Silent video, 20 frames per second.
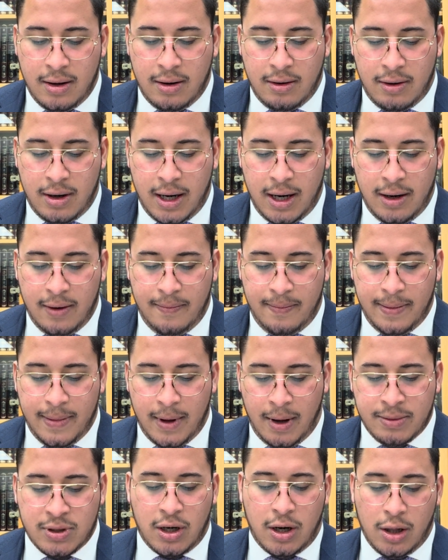
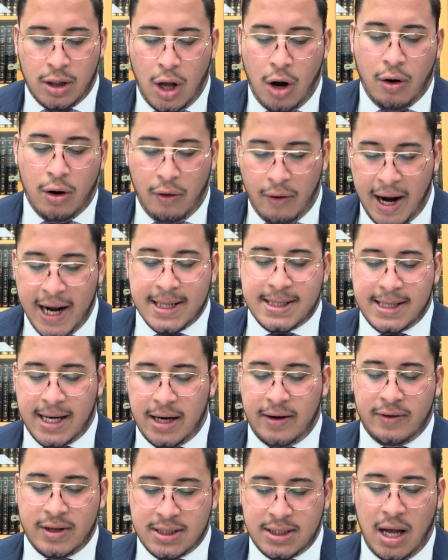lower right
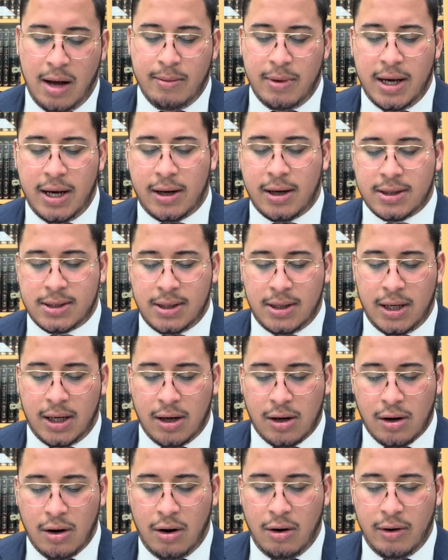side of the stomach, so you
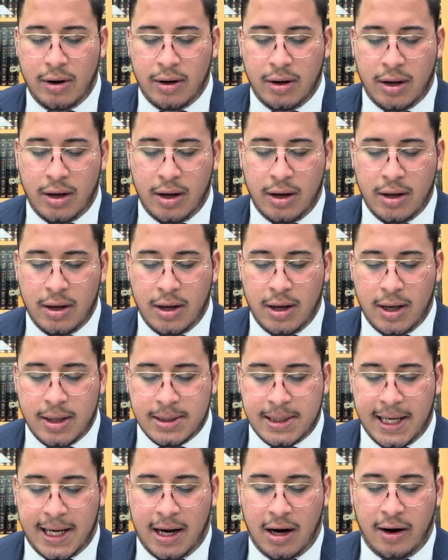can go and
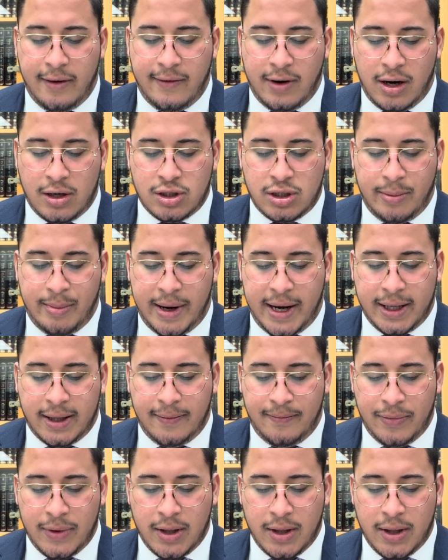take care of it on Shabbat.